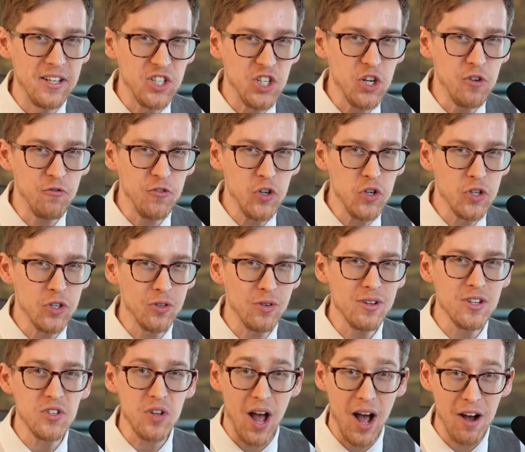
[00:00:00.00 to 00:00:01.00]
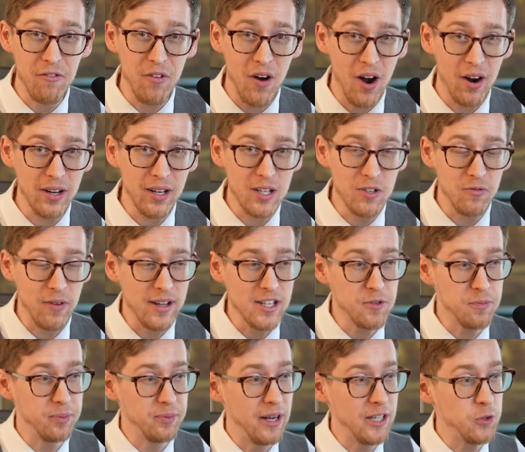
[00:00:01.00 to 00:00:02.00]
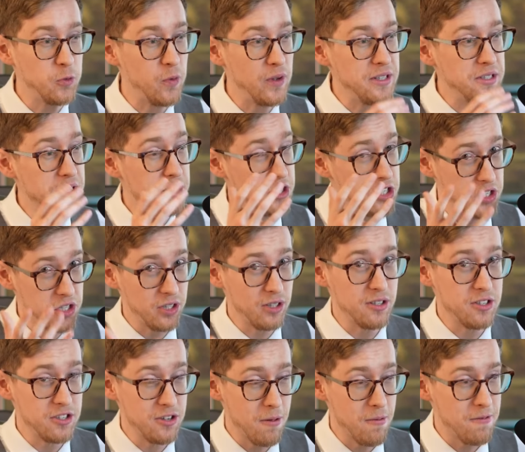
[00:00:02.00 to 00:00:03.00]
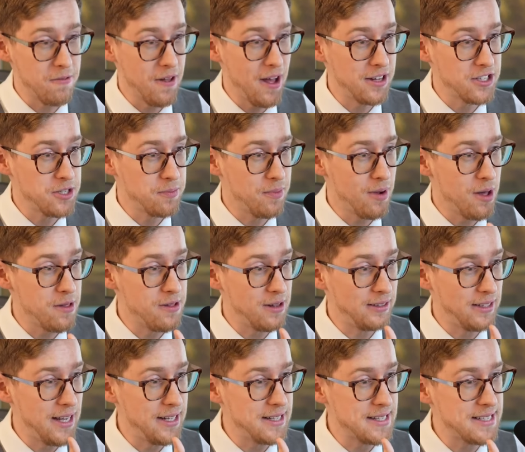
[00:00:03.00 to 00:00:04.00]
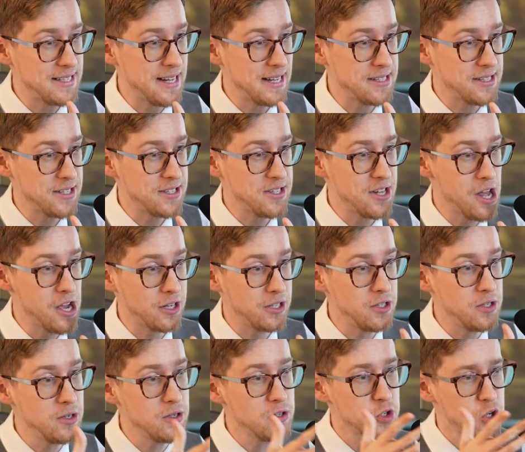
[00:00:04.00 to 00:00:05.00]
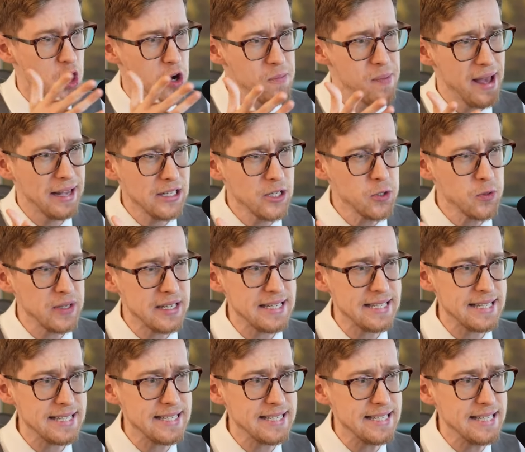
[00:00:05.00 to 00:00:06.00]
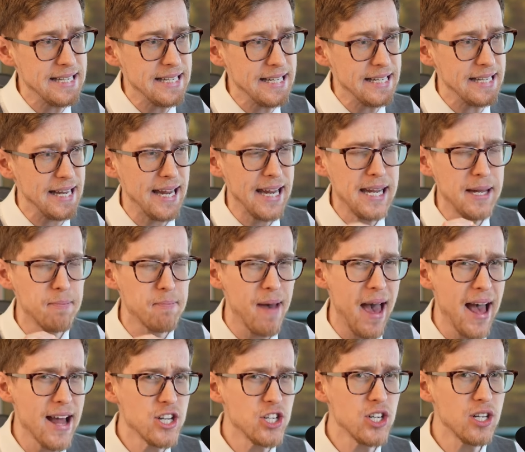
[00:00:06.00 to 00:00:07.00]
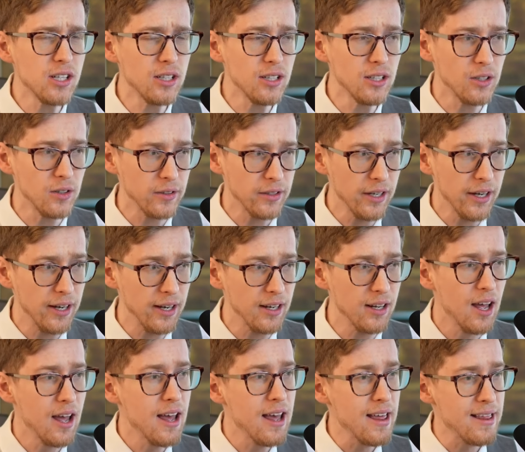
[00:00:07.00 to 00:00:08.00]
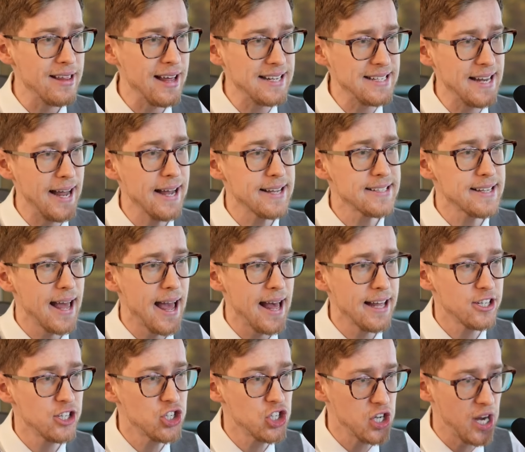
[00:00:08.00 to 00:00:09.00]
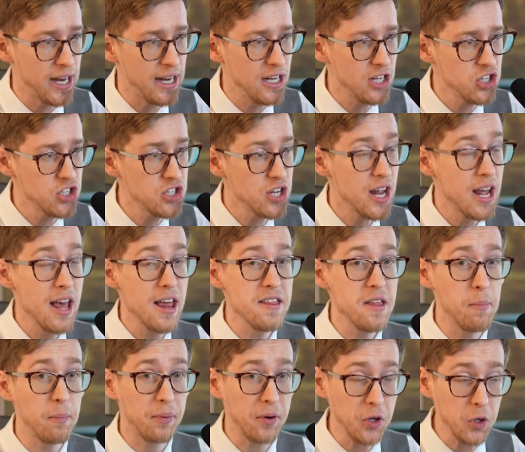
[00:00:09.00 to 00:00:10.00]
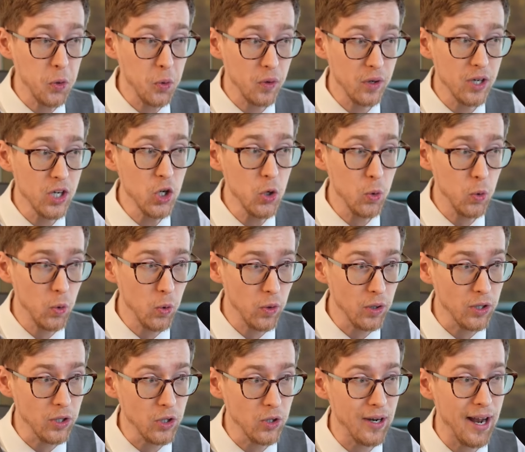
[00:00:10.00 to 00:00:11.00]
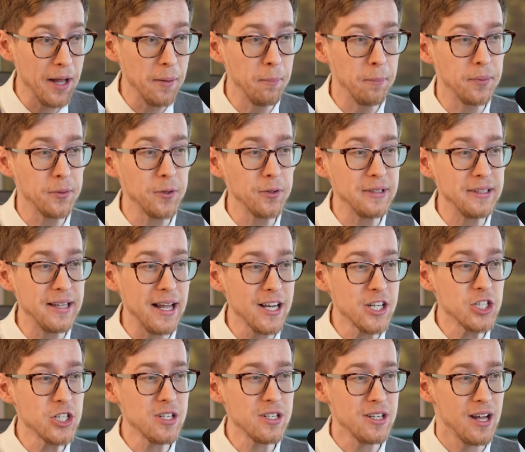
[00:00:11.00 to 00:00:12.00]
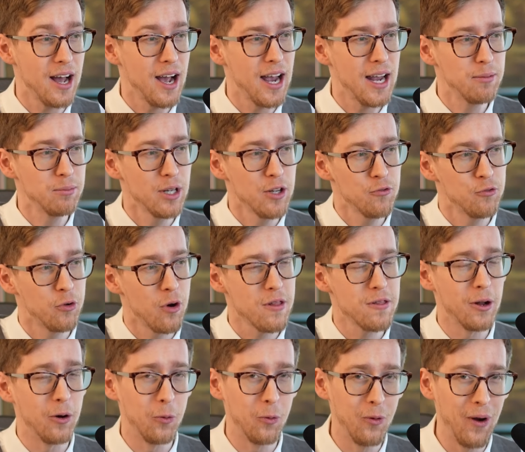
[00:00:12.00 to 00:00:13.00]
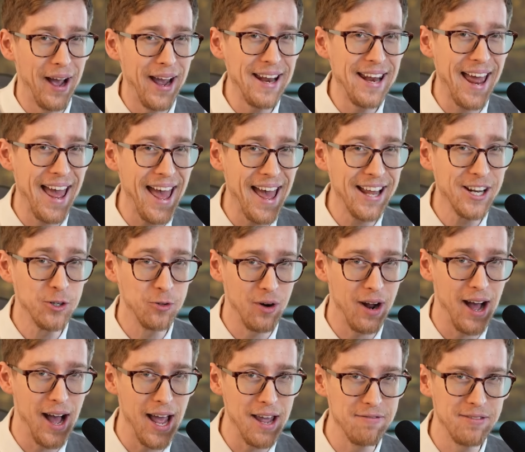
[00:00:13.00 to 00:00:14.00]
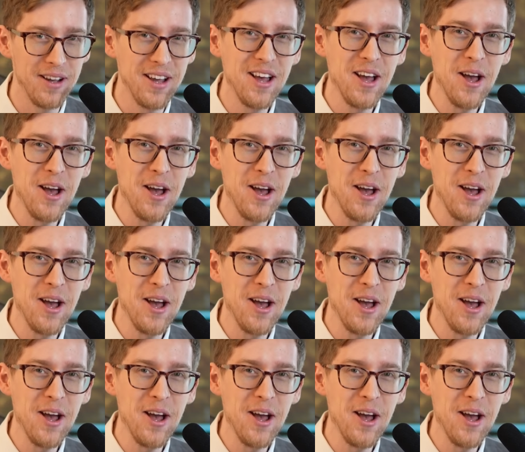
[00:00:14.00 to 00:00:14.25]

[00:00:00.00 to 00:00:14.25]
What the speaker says: chief futurist of ARK Invest, Brett Winton, shared some thoughts about the latest Tesla stock news. Going back to 2016, imagine learning that Tesla has changed the priority order and production timeline for the right-hand drive